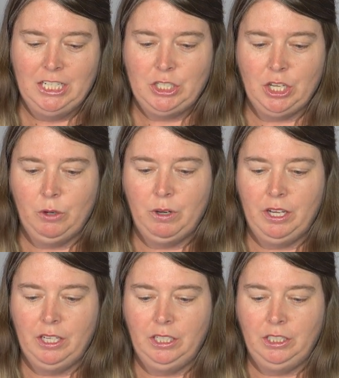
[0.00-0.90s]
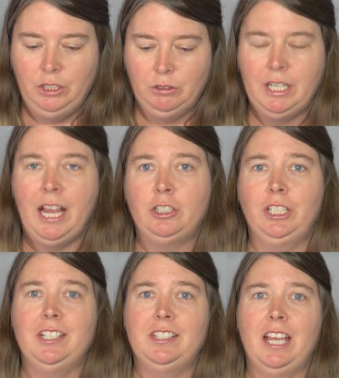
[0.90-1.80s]
So you can
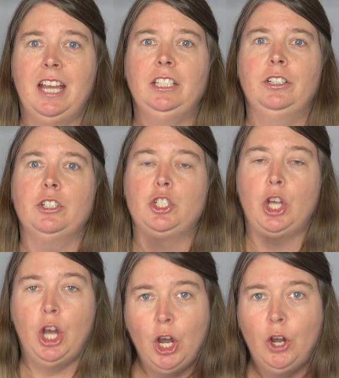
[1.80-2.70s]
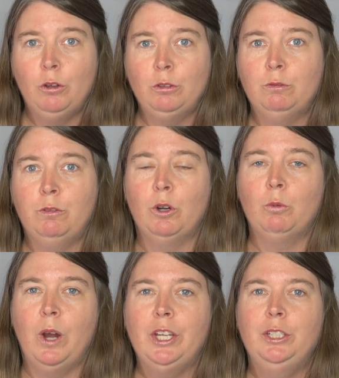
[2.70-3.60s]
actually set your tone for
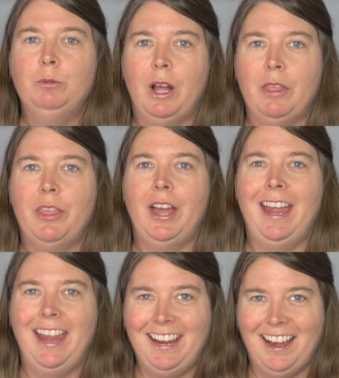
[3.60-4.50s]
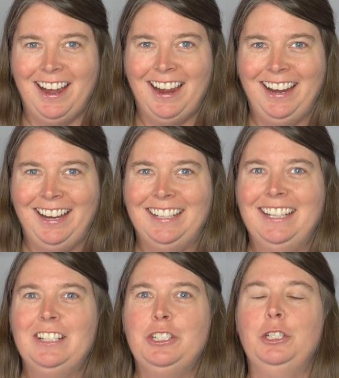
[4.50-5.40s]
what you want the AI
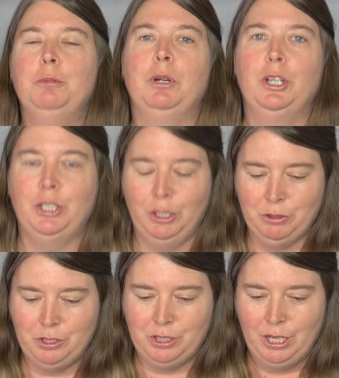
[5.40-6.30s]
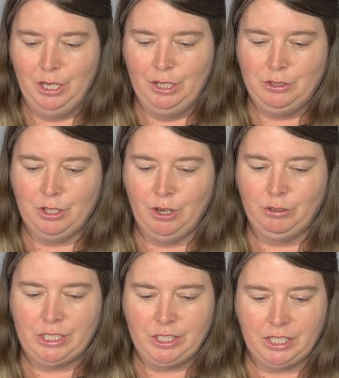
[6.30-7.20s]
to produce. So
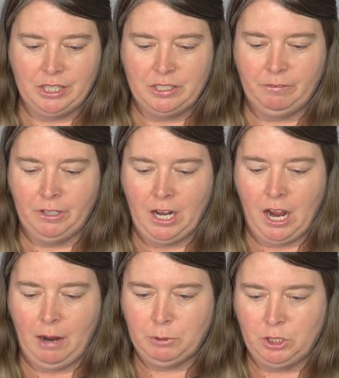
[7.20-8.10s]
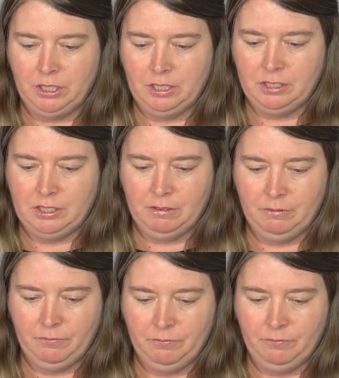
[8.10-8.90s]
let's look at the different options.